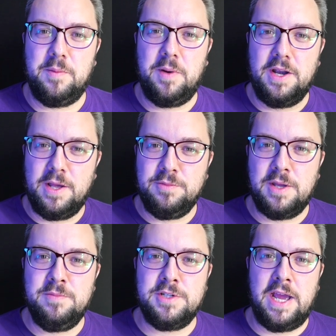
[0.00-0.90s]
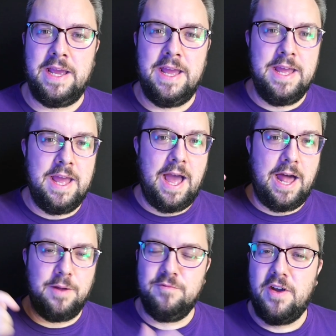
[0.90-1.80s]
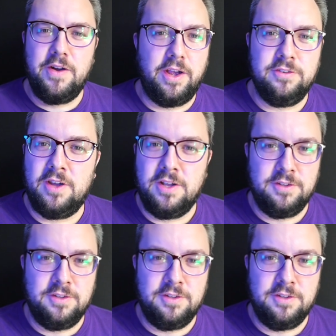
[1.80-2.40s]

My name's MJ and I'm very excited